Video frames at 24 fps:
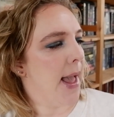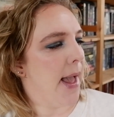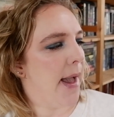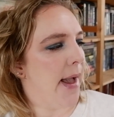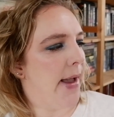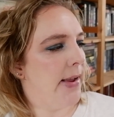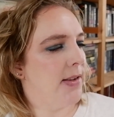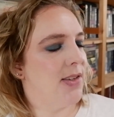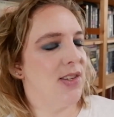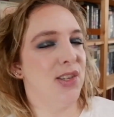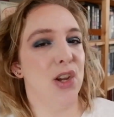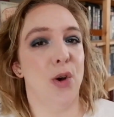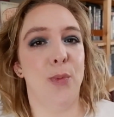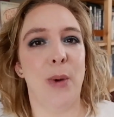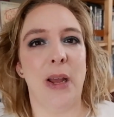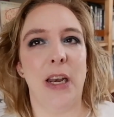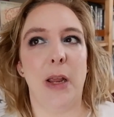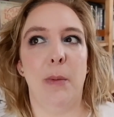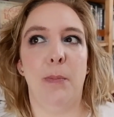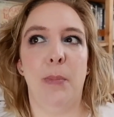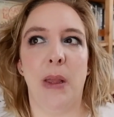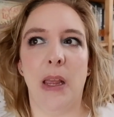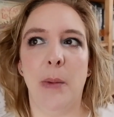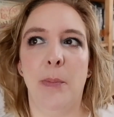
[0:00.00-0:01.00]
And so
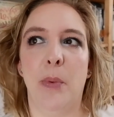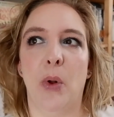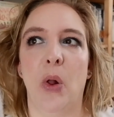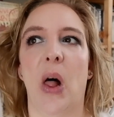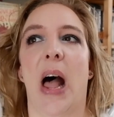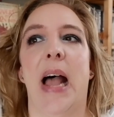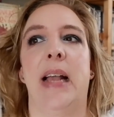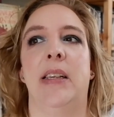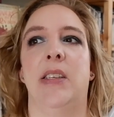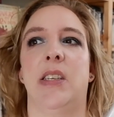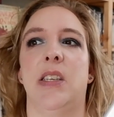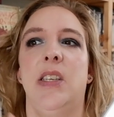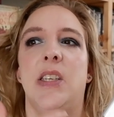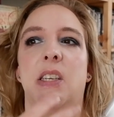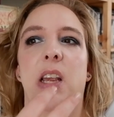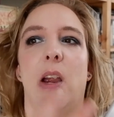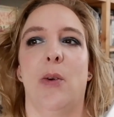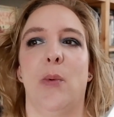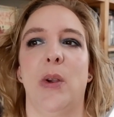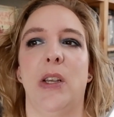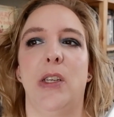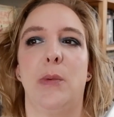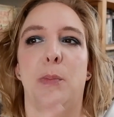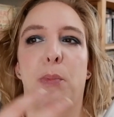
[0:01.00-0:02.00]
many people, as the
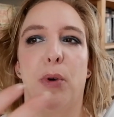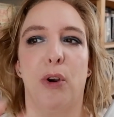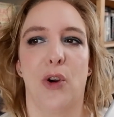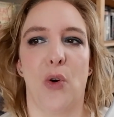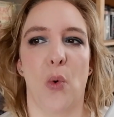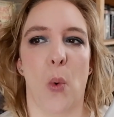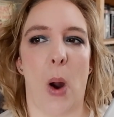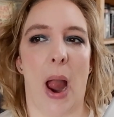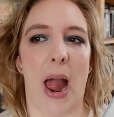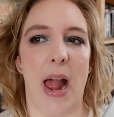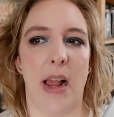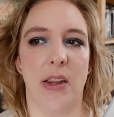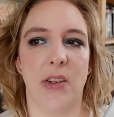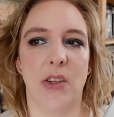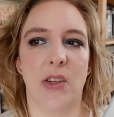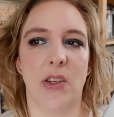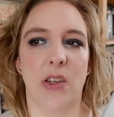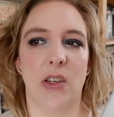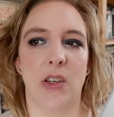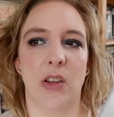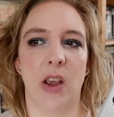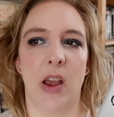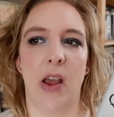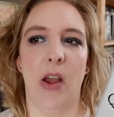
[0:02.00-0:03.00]
series
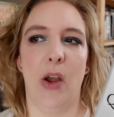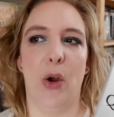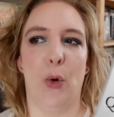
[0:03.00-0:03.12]
progressed,